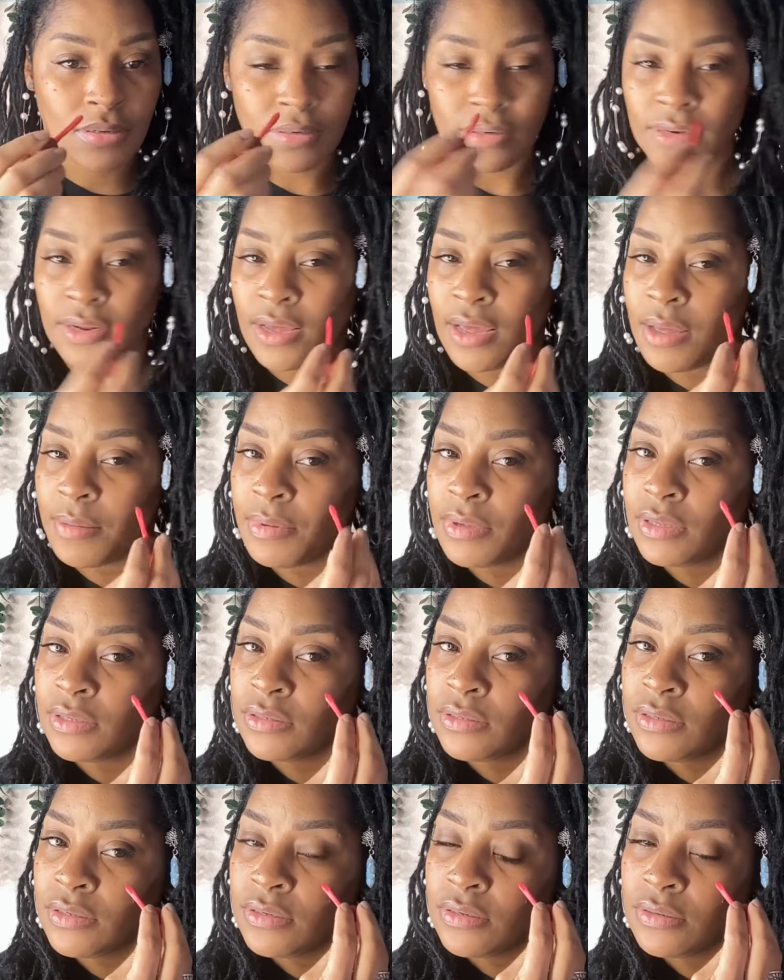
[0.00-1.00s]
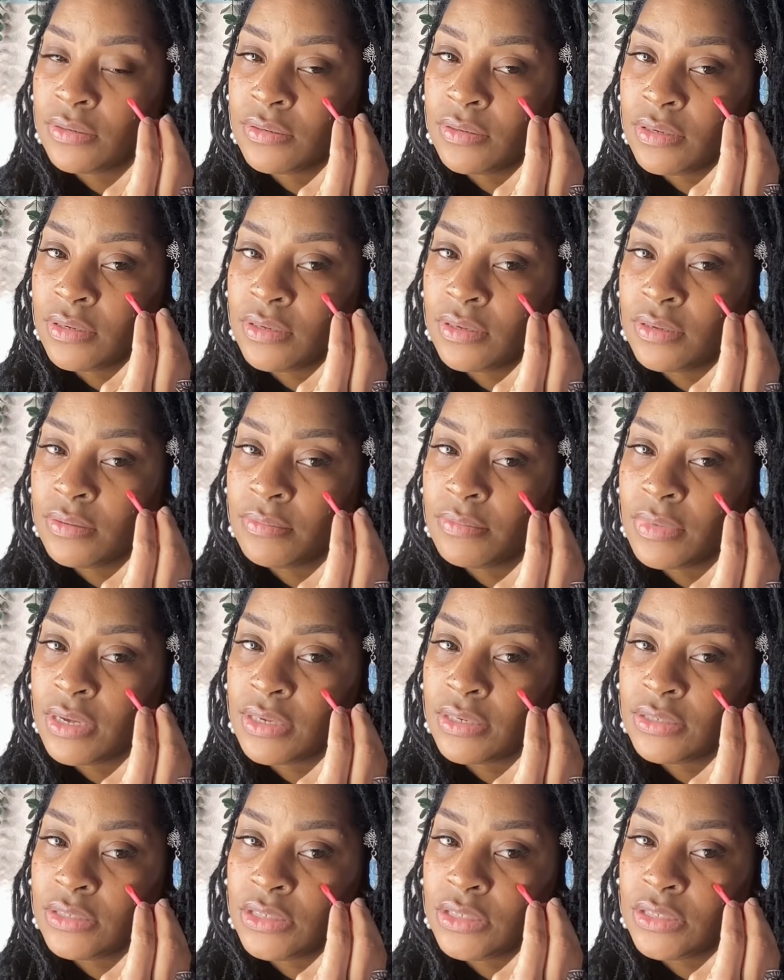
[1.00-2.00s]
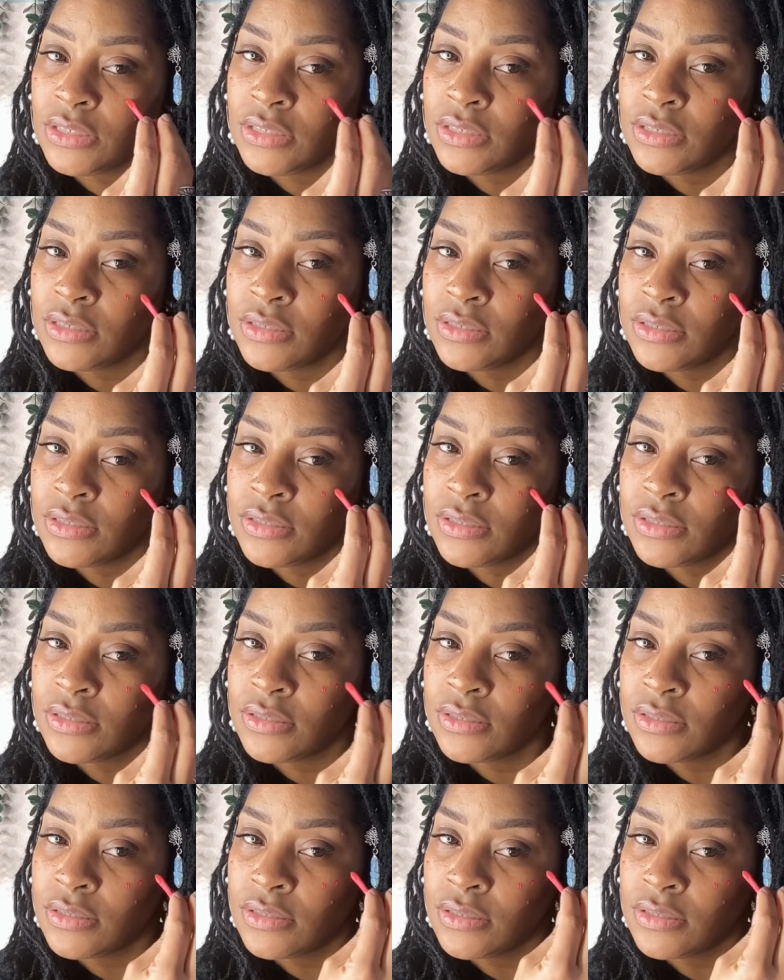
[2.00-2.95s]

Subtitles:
dab a little up my cheeks.